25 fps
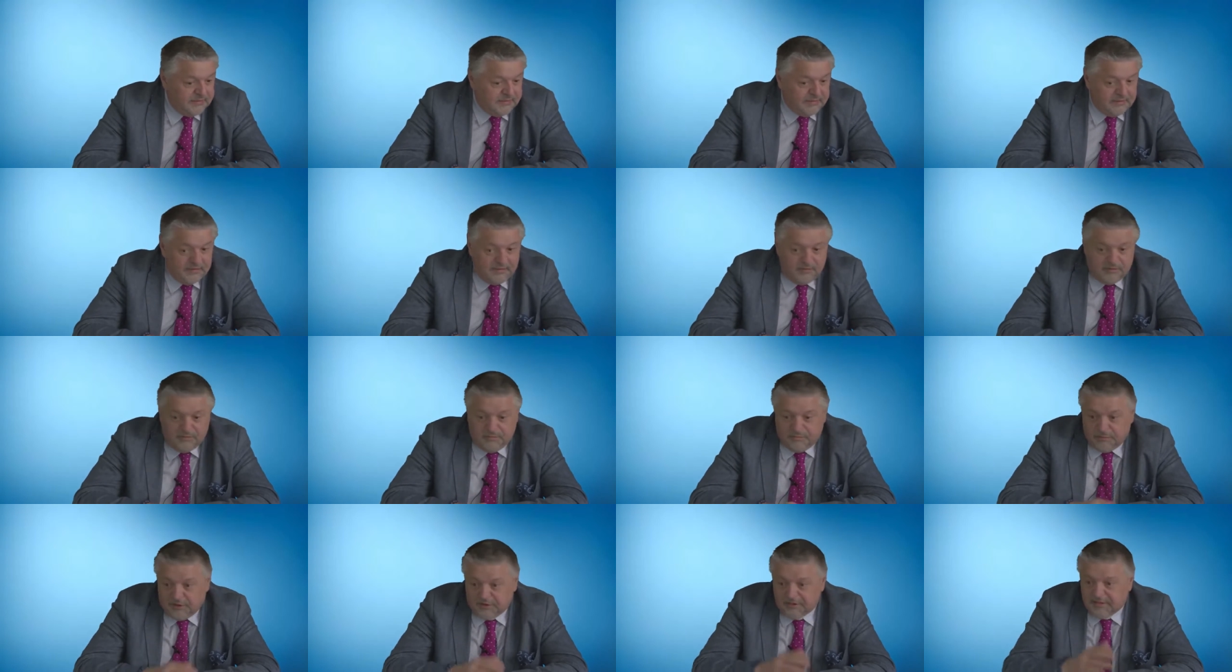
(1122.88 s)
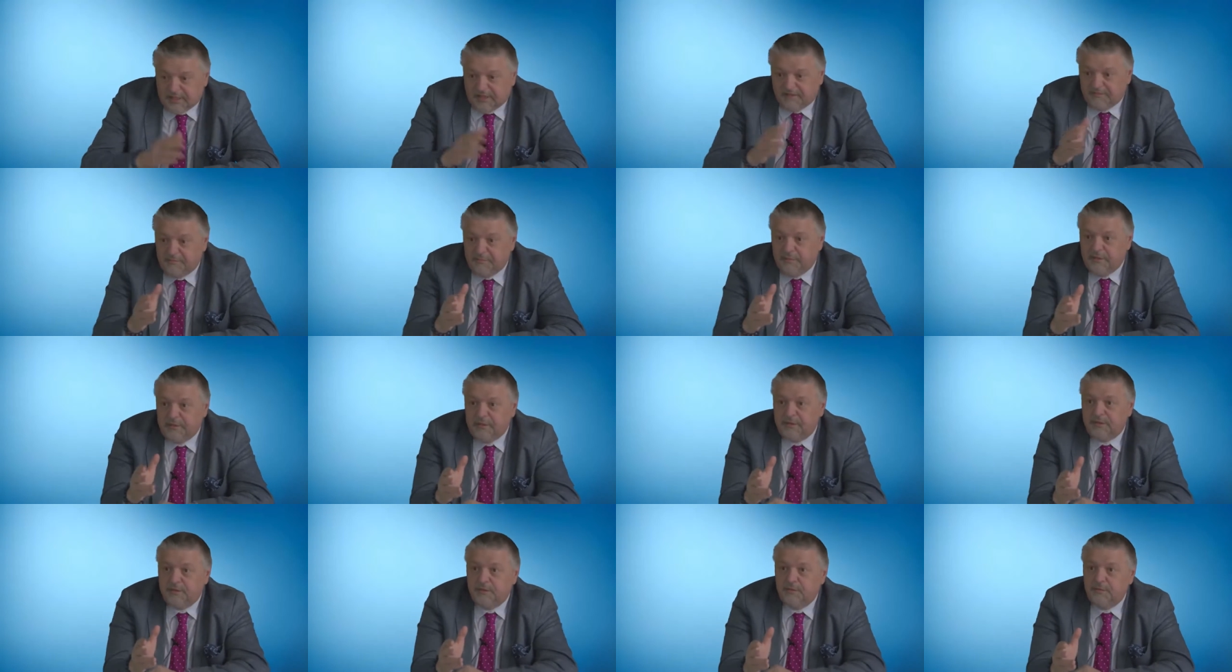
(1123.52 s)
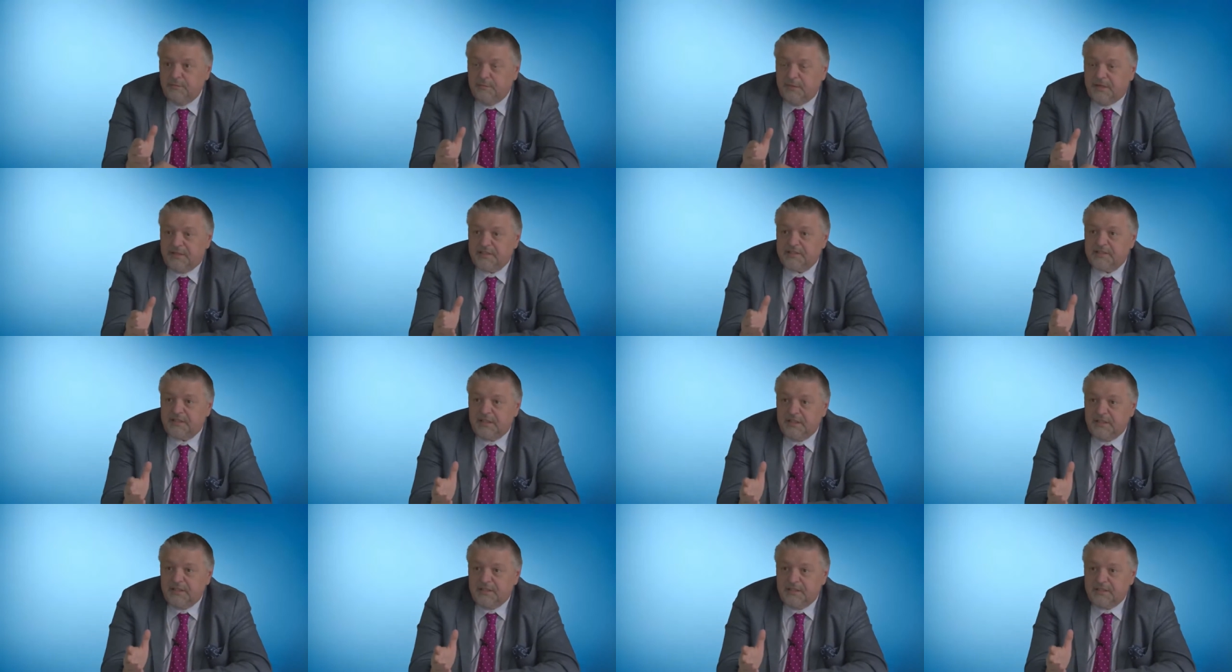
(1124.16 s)
you must have been to
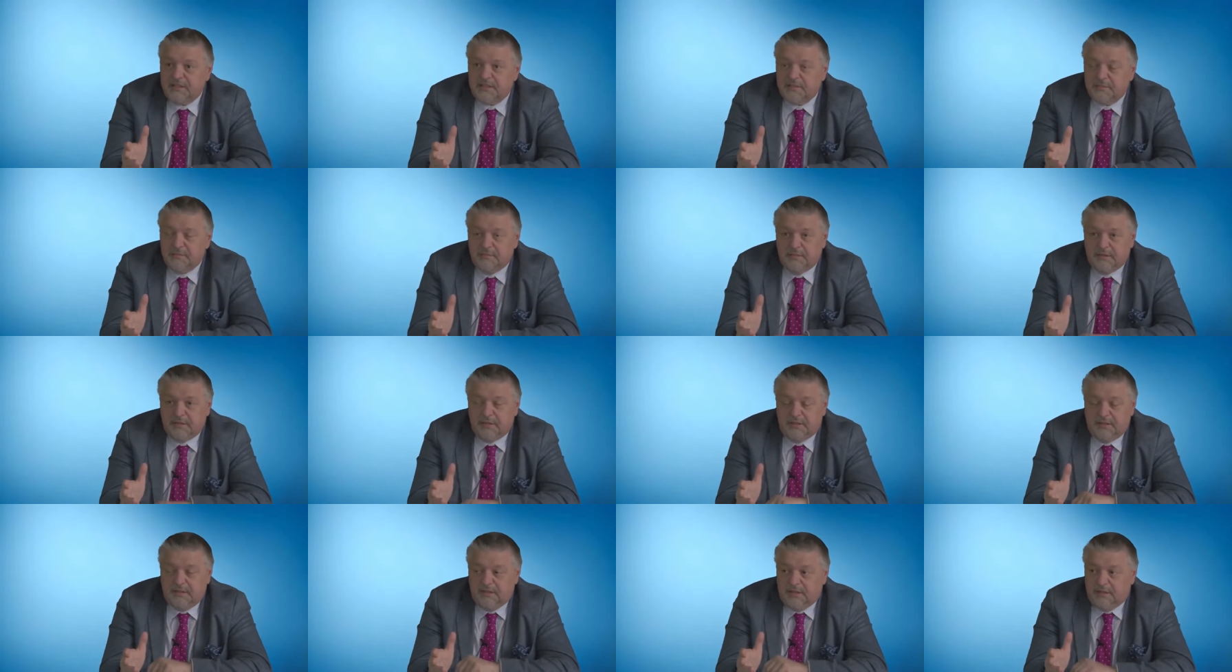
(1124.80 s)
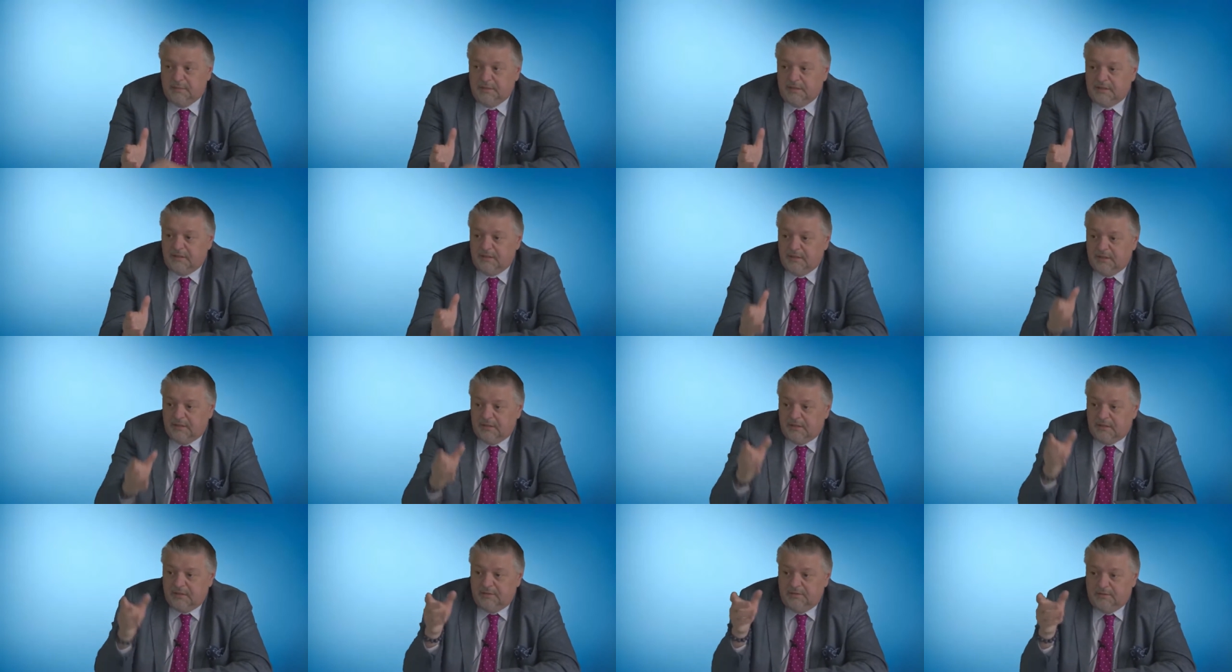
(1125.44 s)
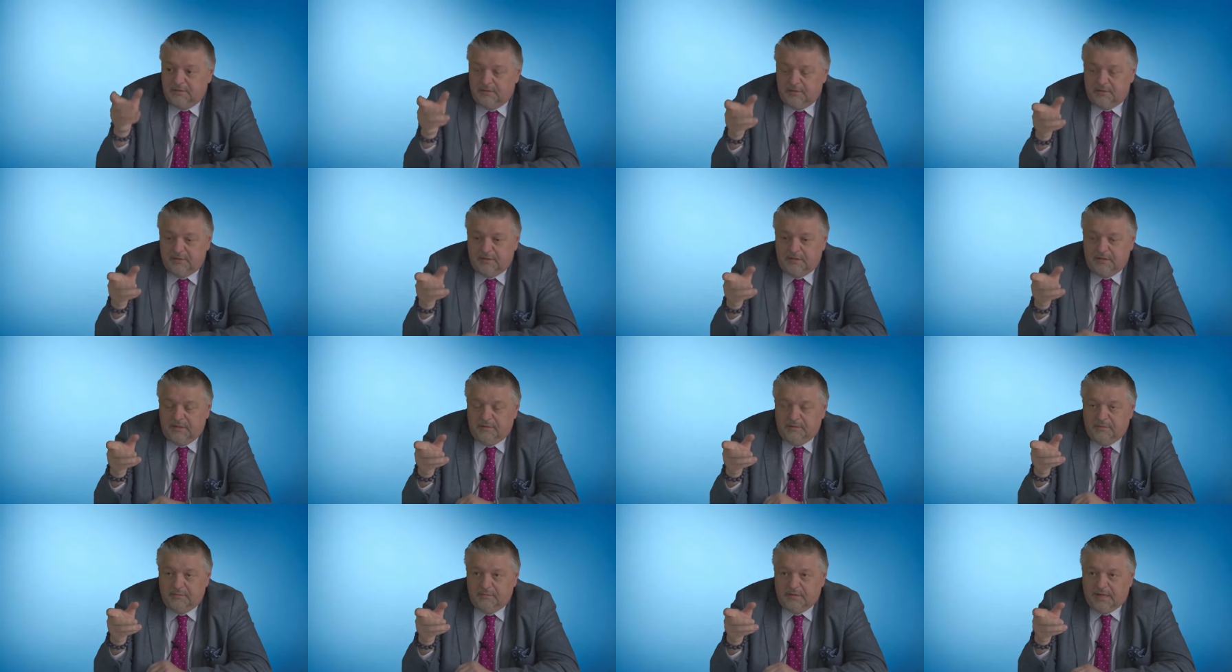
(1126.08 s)
Mercedes, but I mean, uh,
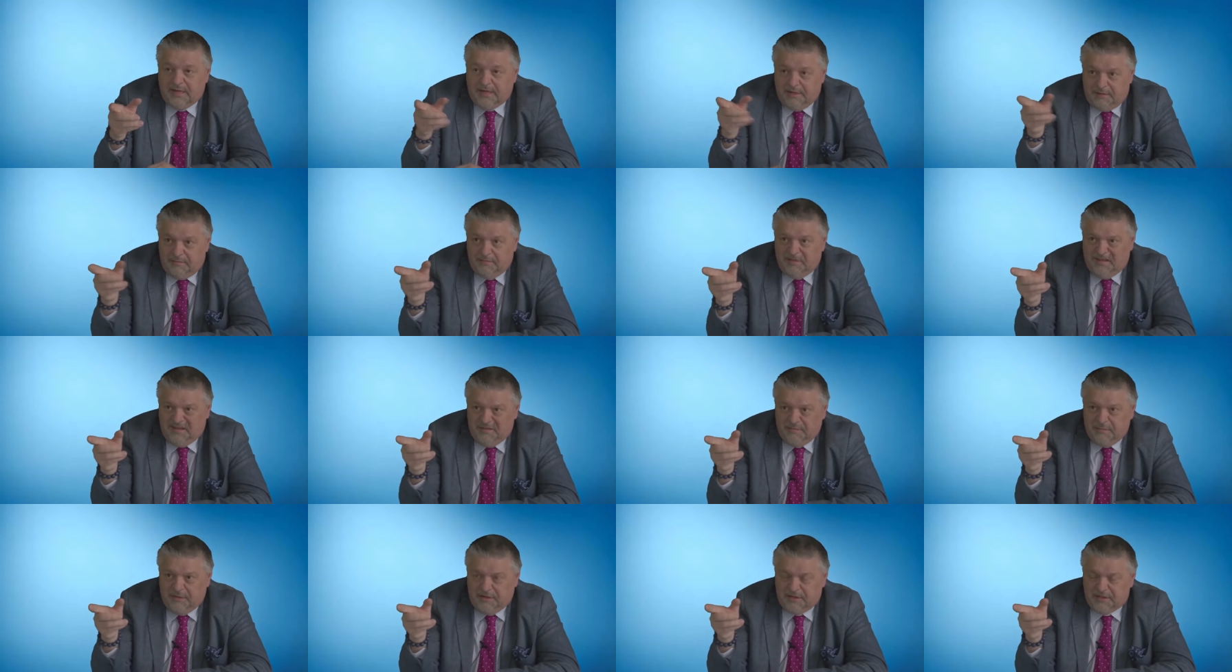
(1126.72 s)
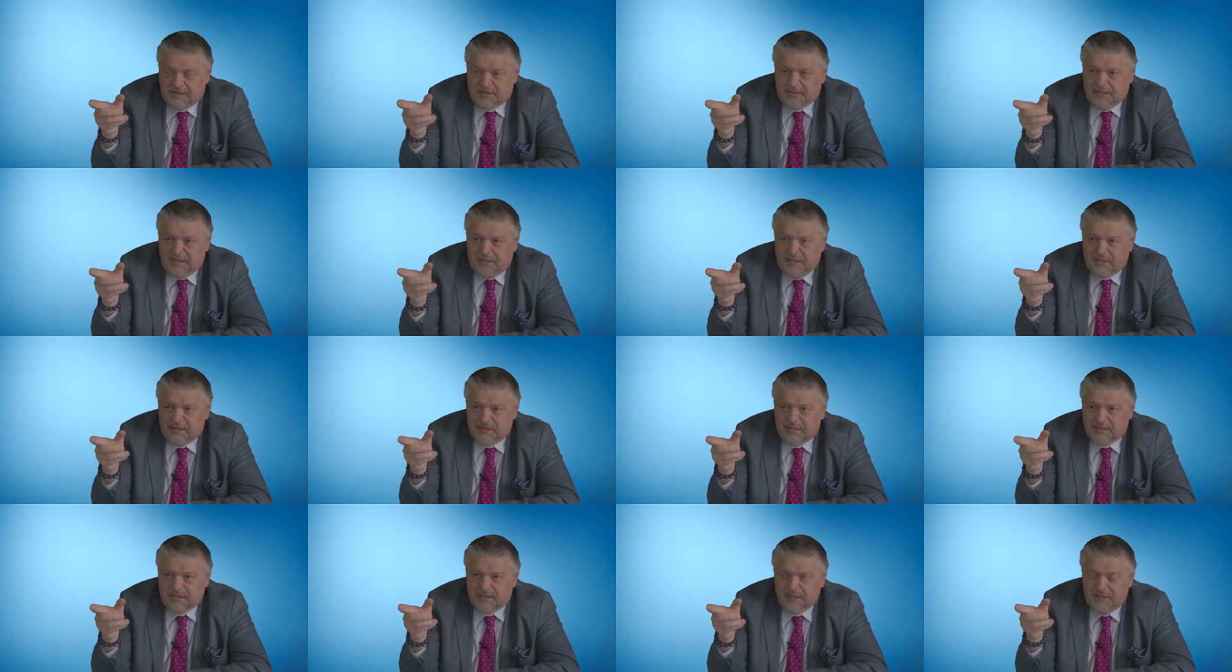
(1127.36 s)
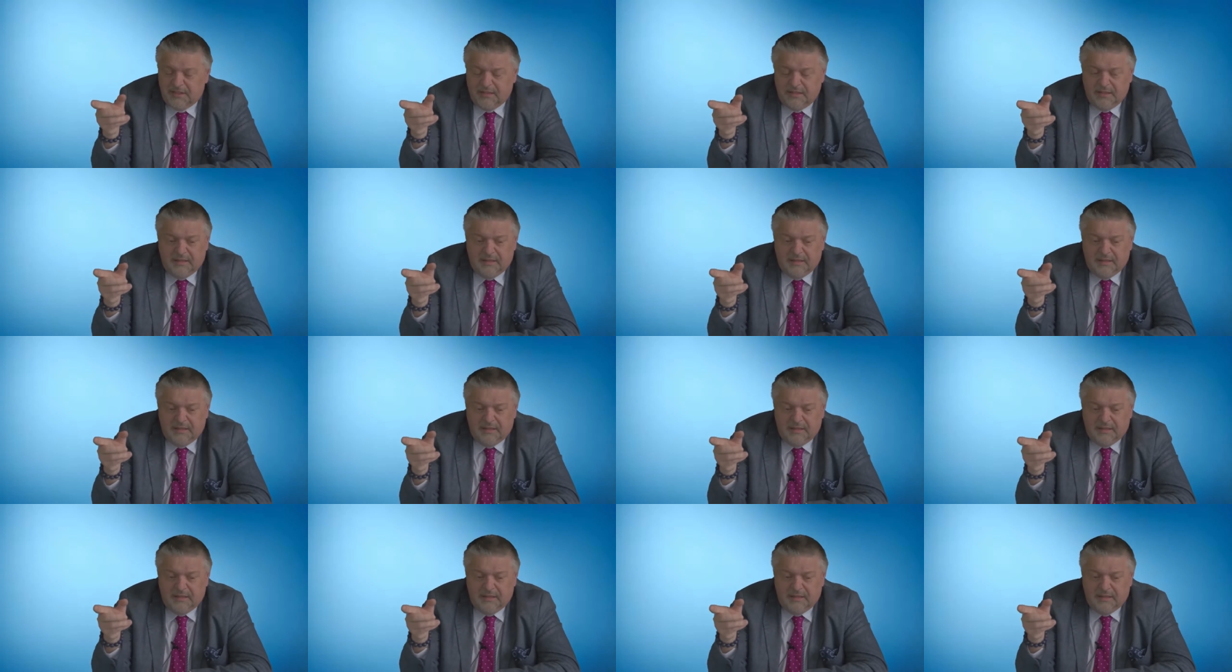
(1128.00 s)
in, in, Mercedes,